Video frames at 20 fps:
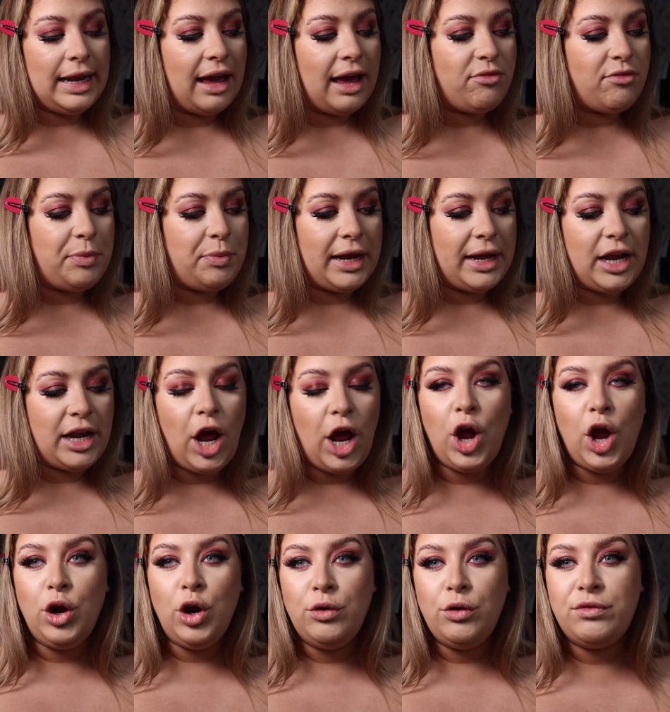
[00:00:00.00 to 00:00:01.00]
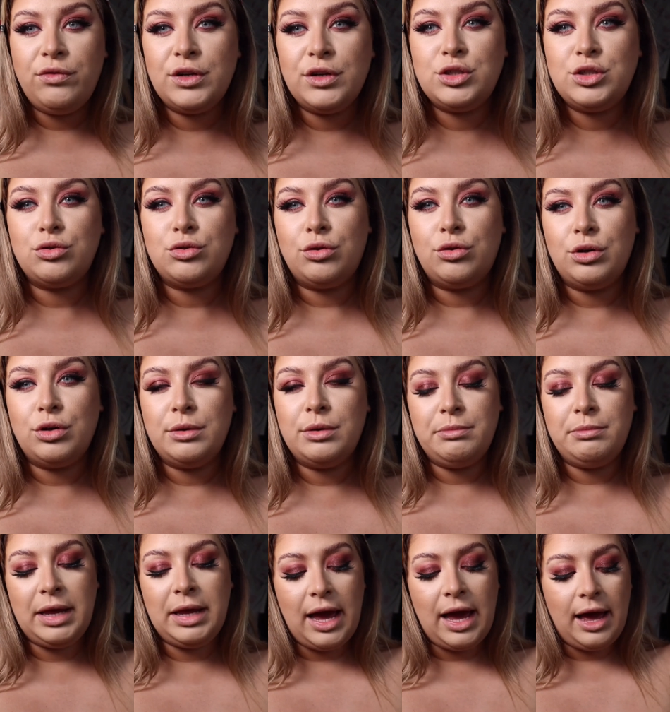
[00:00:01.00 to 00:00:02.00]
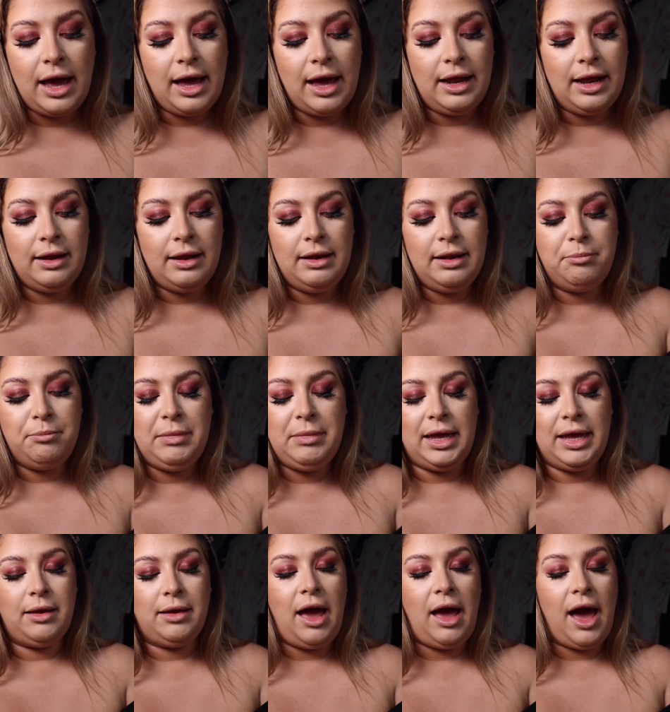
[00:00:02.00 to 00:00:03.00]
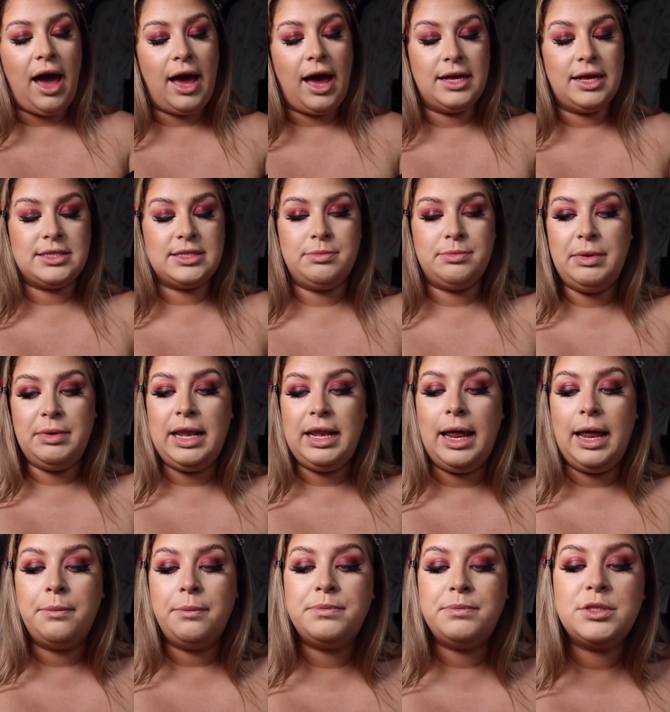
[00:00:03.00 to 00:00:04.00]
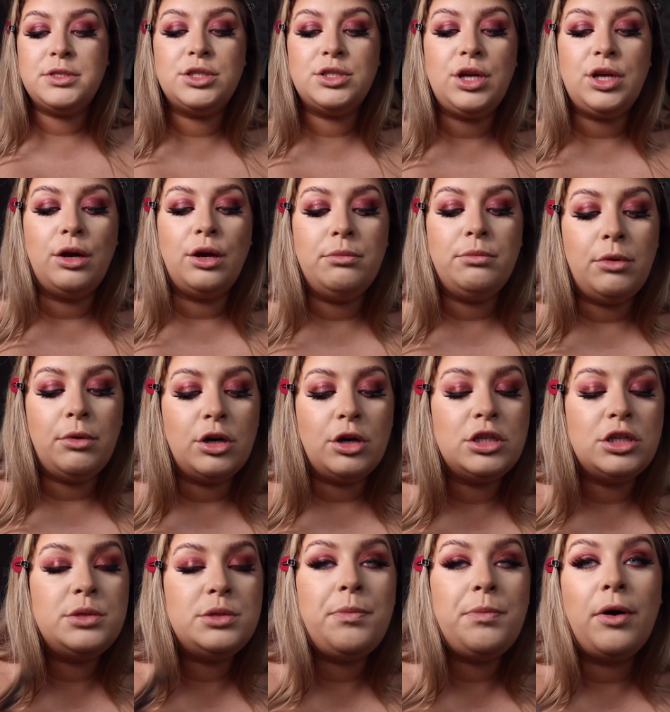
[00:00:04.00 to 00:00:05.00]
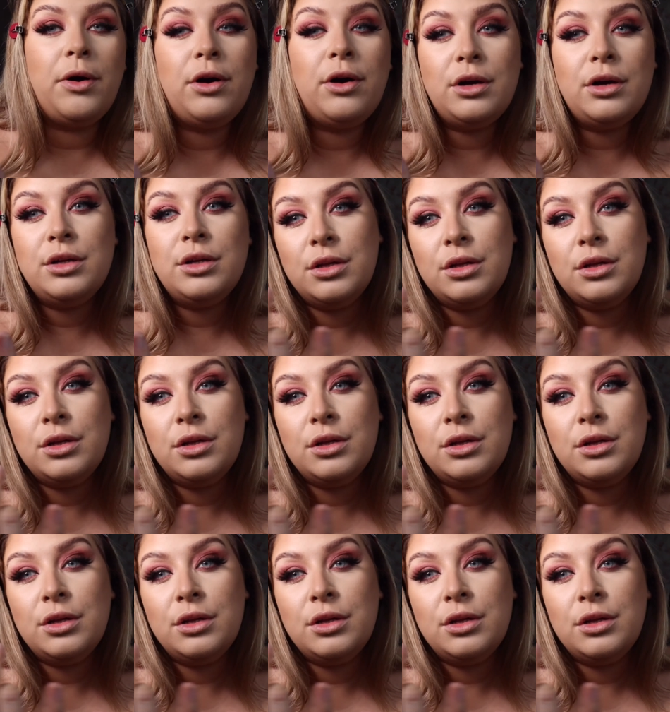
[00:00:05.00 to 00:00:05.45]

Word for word: I've been overdrawing my, eye, my eyes, my lips so much, but